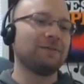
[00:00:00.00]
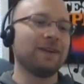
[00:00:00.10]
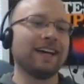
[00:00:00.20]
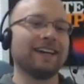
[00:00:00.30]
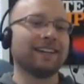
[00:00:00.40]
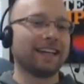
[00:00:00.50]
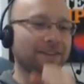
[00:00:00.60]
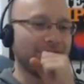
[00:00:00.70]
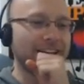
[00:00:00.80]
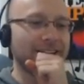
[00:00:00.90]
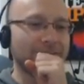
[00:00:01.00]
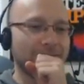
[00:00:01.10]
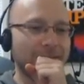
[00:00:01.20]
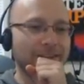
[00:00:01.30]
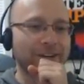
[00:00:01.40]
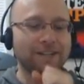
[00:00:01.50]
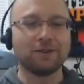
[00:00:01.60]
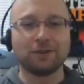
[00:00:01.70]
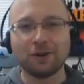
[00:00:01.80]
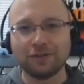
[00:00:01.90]
Man, like if I
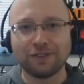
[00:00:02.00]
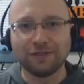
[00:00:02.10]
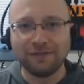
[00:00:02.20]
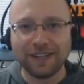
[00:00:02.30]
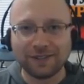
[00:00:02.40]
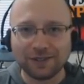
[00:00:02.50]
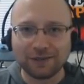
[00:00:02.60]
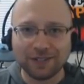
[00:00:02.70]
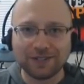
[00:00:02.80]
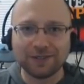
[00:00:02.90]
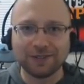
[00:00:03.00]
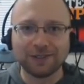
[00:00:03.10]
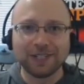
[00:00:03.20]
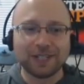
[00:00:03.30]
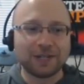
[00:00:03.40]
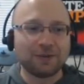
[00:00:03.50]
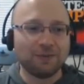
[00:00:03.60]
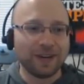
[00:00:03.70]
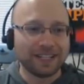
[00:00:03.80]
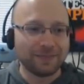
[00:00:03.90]
don't go for the featured crystal,
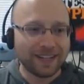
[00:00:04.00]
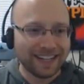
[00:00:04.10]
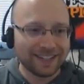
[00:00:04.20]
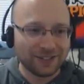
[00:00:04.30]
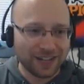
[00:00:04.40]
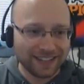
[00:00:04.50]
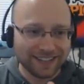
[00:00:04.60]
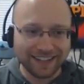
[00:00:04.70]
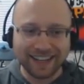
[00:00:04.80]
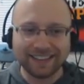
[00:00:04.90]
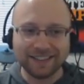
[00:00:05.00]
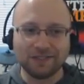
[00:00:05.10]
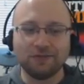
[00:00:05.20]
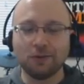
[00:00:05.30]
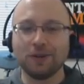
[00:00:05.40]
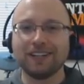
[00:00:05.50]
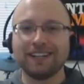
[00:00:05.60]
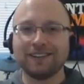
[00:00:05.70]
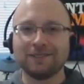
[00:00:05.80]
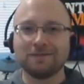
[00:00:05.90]
when is my next chance to get this Void
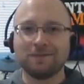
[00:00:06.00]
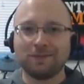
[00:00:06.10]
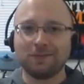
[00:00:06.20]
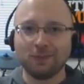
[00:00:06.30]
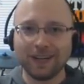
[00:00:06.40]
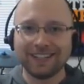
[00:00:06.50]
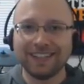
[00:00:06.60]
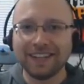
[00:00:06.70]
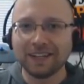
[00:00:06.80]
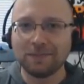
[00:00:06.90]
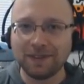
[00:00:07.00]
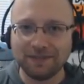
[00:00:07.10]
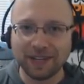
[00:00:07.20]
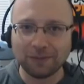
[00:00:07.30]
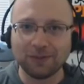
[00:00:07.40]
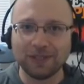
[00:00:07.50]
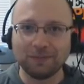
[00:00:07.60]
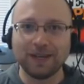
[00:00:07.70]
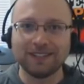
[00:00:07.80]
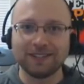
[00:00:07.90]
here? When is he going to be available in the
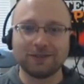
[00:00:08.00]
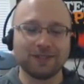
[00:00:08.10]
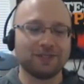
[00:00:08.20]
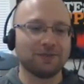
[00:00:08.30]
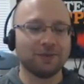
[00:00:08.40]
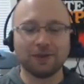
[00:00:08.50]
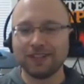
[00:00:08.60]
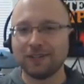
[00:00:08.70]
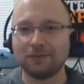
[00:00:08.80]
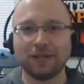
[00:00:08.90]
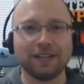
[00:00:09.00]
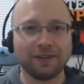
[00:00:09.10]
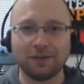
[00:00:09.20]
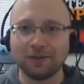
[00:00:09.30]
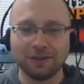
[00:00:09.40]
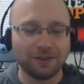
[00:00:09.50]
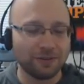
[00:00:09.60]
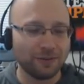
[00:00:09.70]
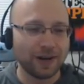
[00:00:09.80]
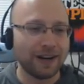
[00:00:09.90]
basic crystal or in the arena
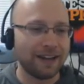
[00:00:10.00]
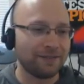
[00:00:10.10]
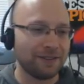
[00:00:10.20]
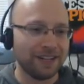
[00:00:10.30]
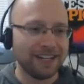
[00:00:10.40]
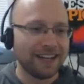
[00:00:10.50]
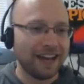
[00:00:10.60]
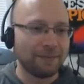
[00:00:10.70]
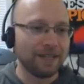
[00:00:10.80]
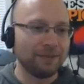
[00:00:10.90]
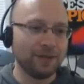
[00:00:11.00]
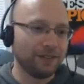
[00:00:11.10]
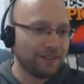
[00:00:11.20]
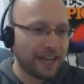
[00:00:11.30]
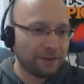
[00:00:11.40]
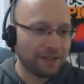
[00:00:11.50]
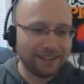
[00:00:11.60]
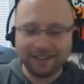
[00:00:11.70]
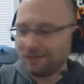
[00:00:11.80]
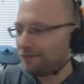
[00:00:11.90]
or wherever? I mean, we don't even have,
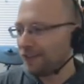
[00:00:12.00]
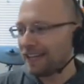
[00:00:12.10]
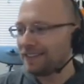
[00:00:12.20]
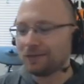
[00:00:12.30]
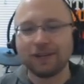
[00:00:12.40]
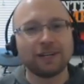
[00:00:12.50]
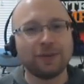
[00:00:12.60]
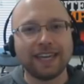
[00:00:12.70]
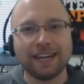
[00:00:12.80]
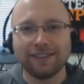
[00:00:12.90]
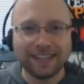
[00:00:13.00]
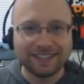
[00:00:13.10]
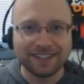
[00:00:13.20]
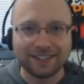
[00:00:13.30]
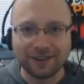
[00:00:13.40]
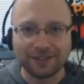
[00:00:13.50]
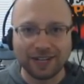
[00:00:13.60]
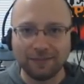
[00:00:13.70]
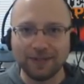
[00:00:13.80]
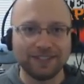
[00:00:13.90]
forget the arena, we can't even get 6-star
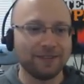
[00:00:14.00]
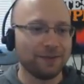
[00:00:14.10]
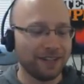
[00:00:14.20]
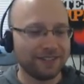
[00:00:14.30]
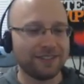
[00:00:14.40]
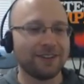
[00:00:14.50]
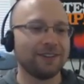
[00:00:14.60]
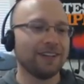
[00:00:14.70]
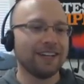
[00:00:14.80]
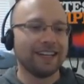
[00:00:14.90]
champions in the arena. So